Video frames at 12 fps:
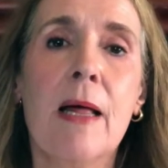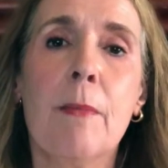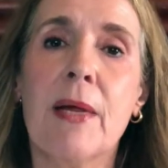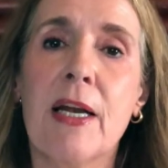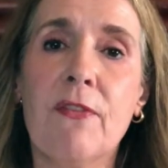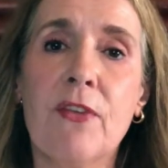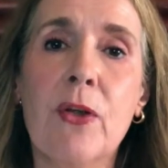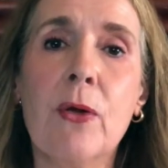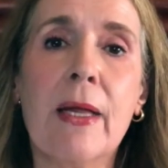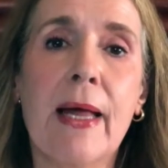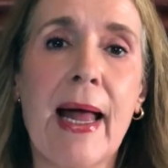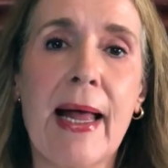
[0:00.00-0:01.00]
But if
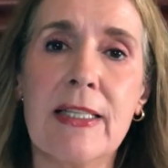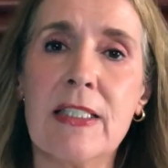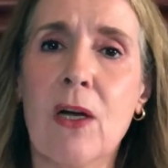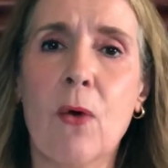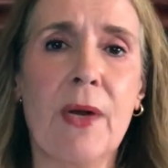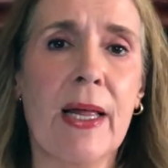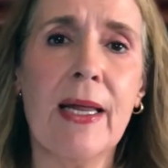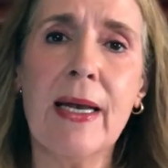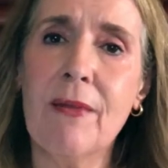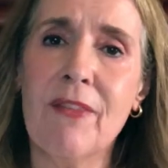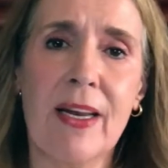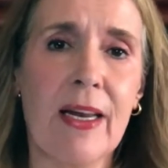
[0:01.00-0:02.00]
you go to
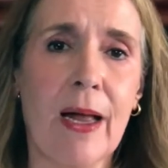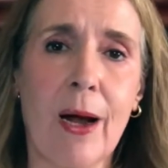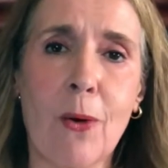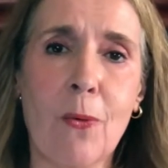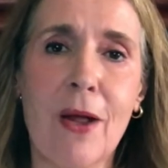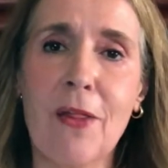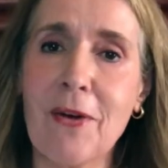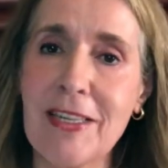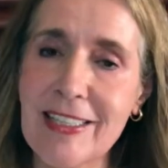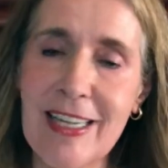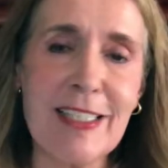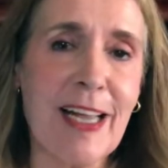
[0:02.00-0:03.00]
any video, whether it
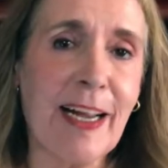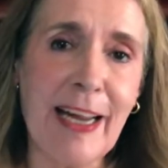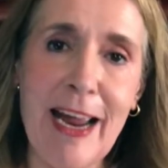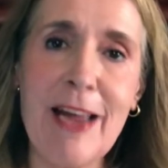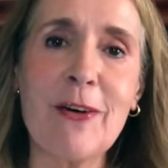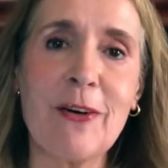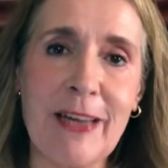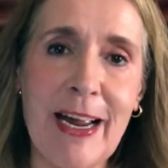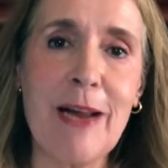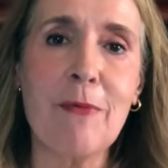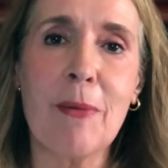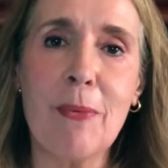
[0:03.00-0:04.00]
says I can or
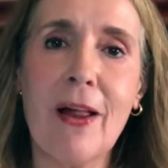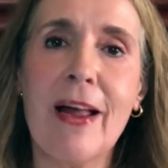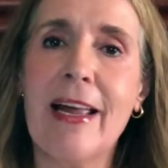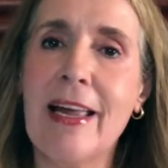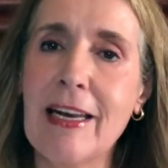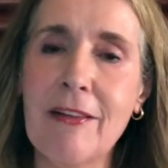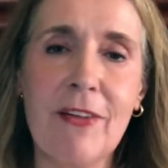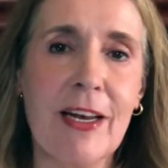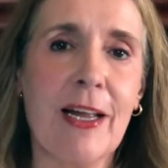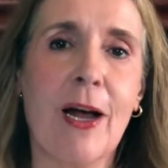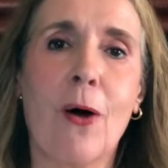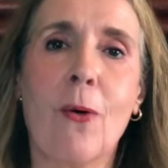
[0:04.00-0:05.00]
can't reply, any
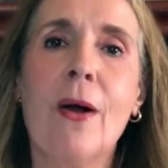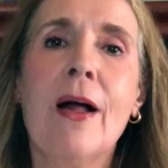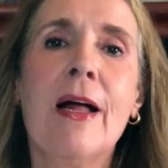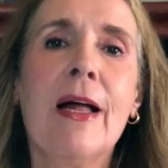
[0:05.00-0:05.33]
video,